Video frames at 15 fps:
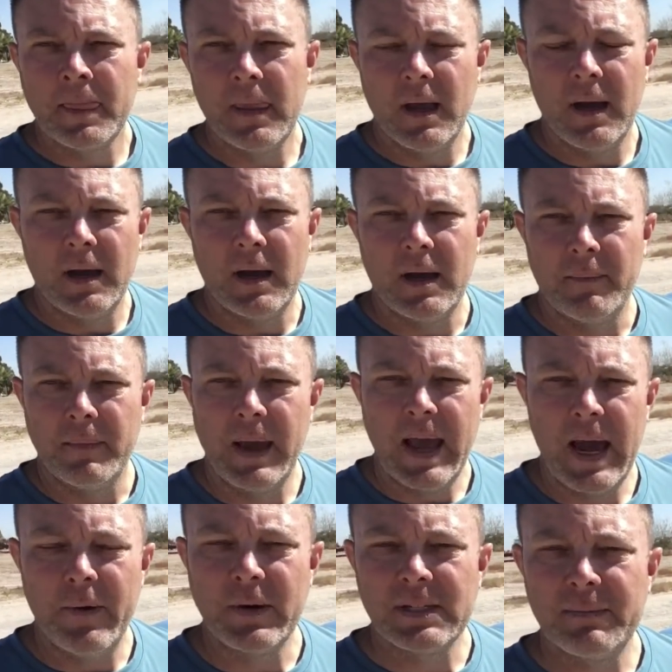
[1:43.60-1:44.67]

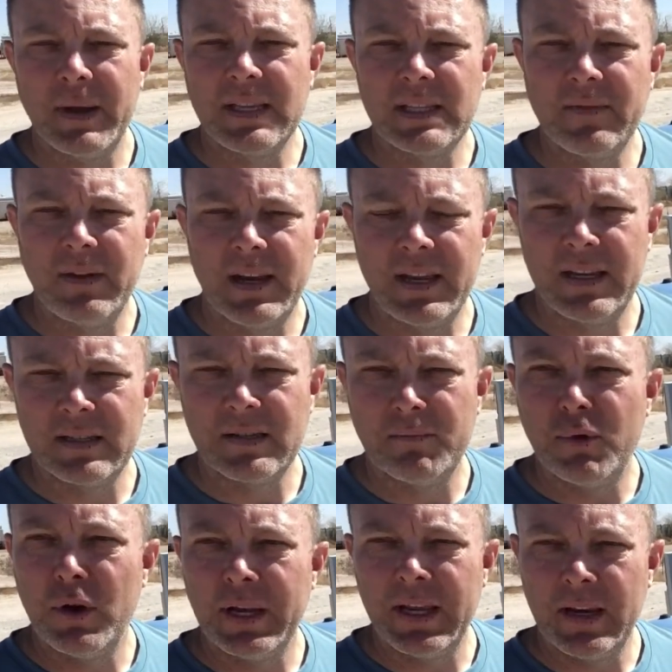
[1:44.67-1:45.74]
how expensive it is to
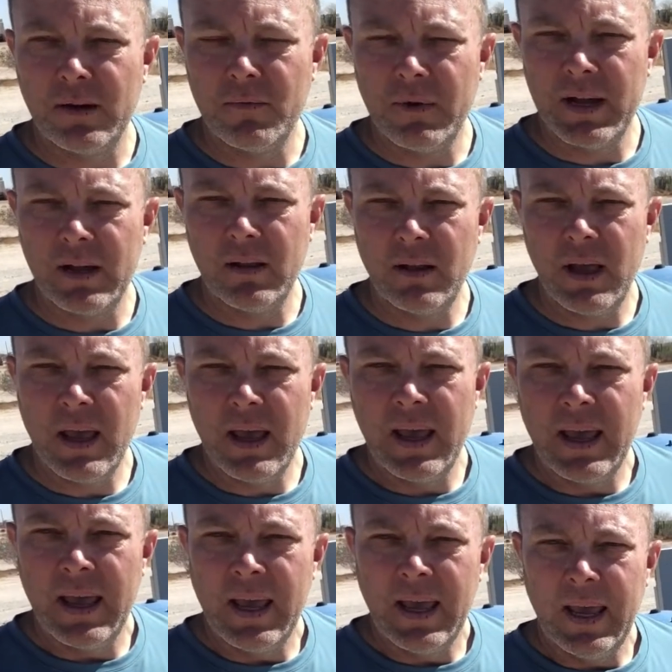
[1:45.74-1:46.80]
put in a well.
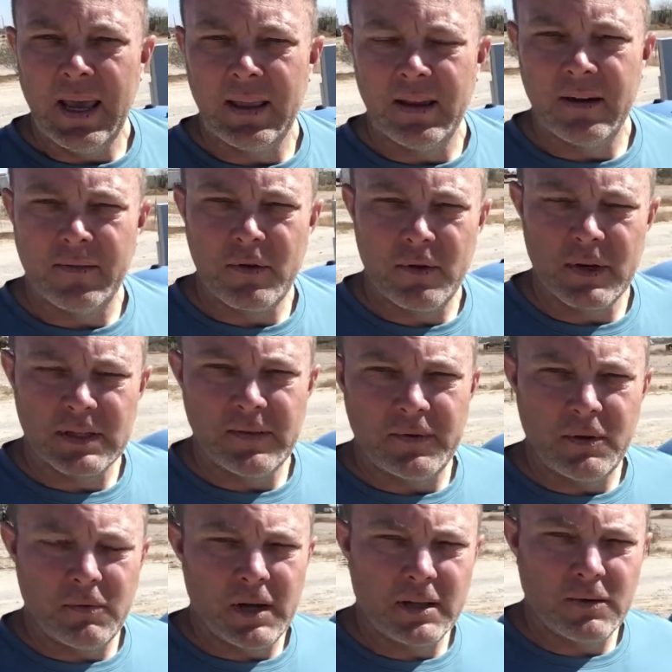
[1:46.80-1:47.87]
And then of course, if
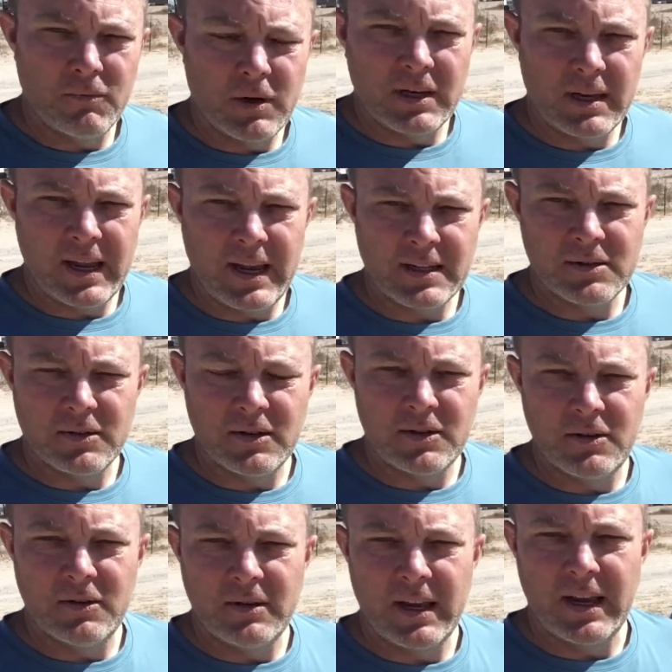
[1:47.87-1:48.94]
you want the 1 tanks or the
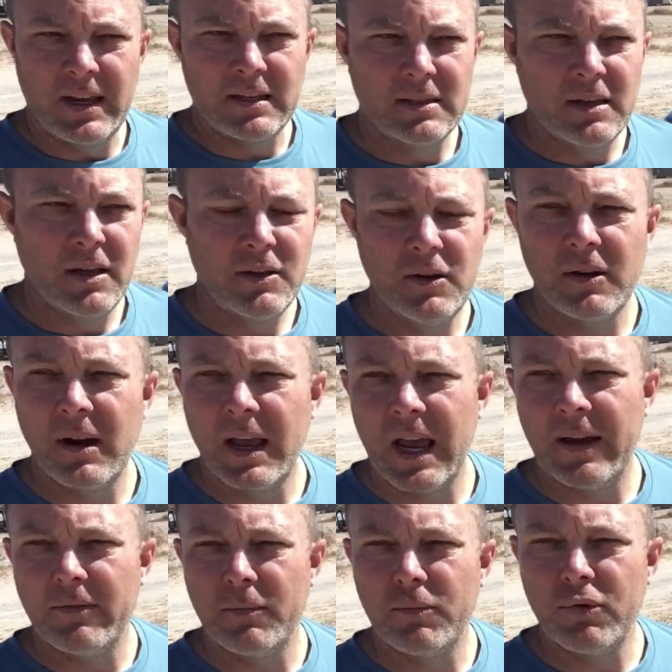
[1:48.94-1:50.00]
2 tanks, you're going to
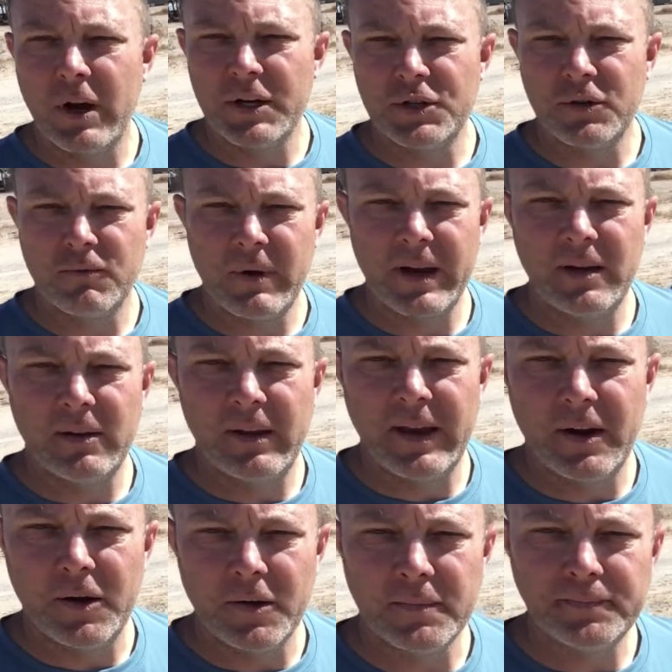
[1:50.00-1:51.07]
have a pressure
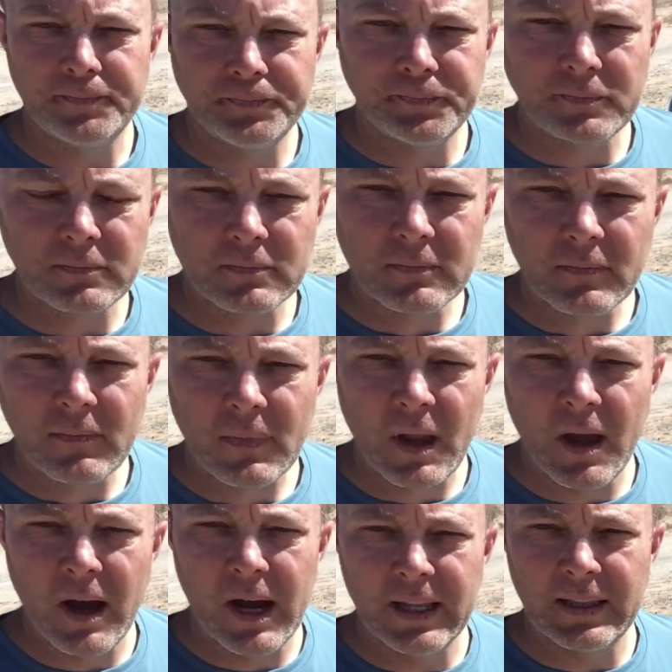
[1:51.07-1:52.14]
regulator
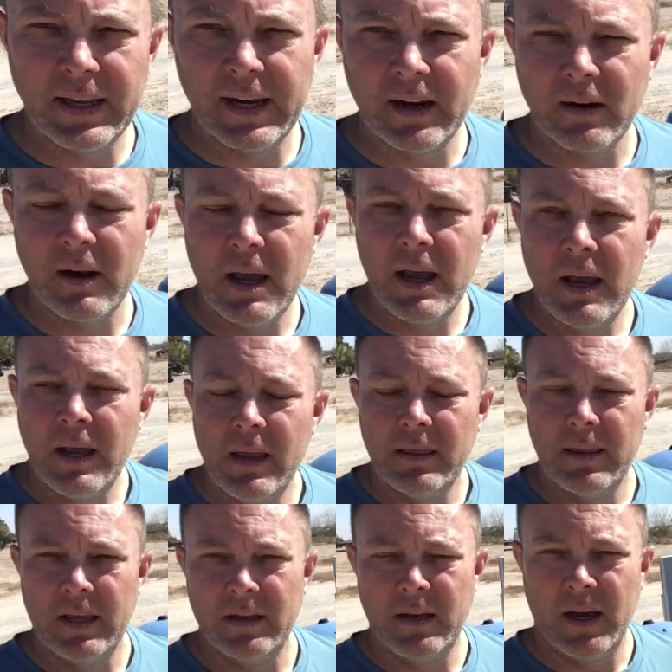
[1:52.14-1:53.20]
on there
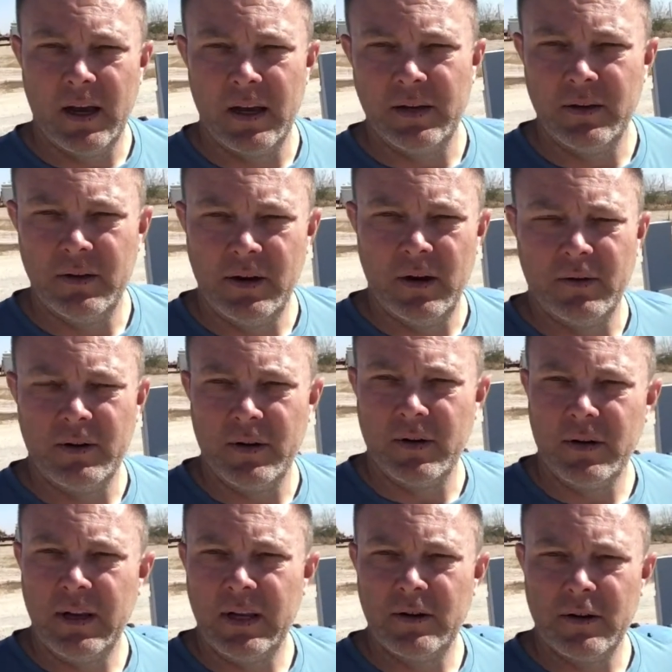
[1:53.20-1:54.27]
that you're
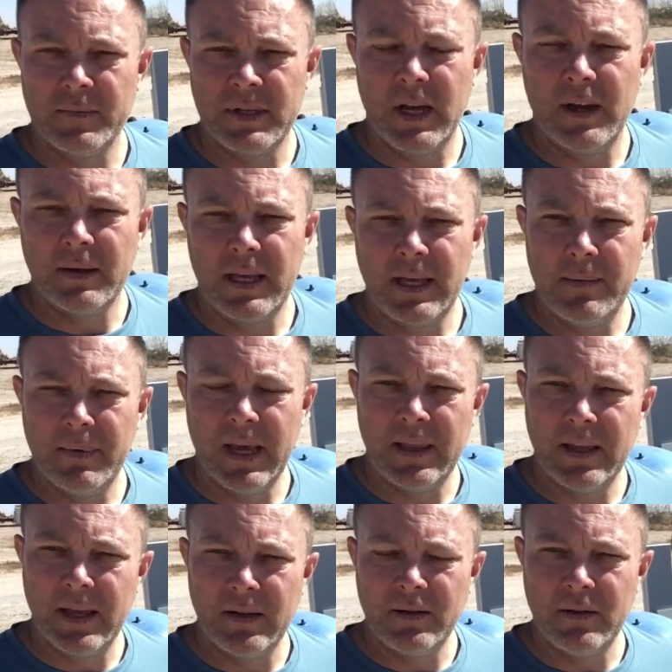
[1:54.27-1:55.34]
in terms of upkeep, and
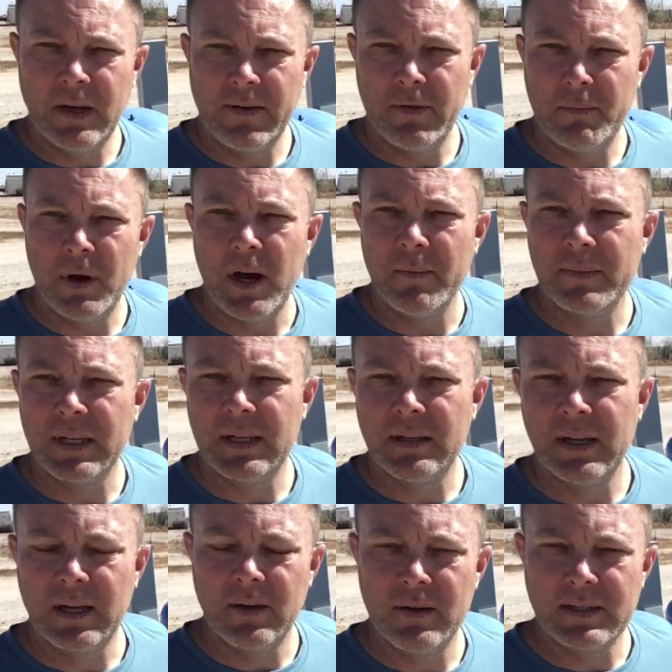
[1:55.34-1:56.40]
then you have a pump
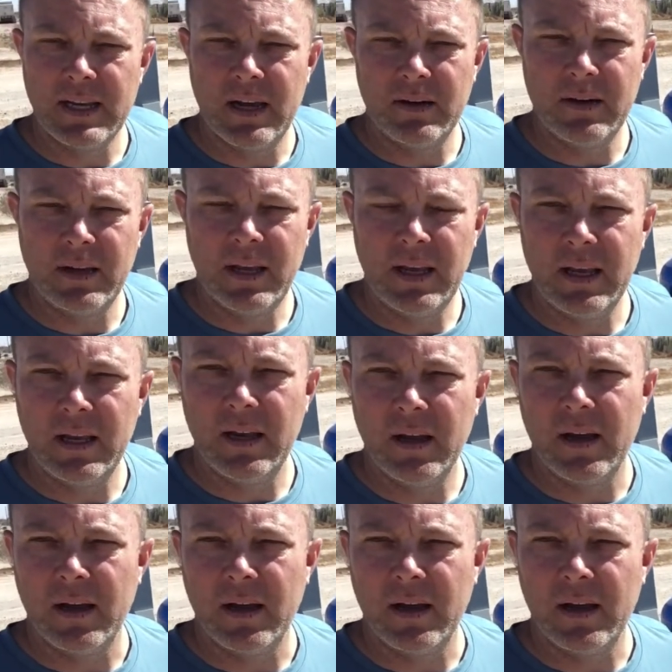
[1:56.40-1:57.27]
that goes down in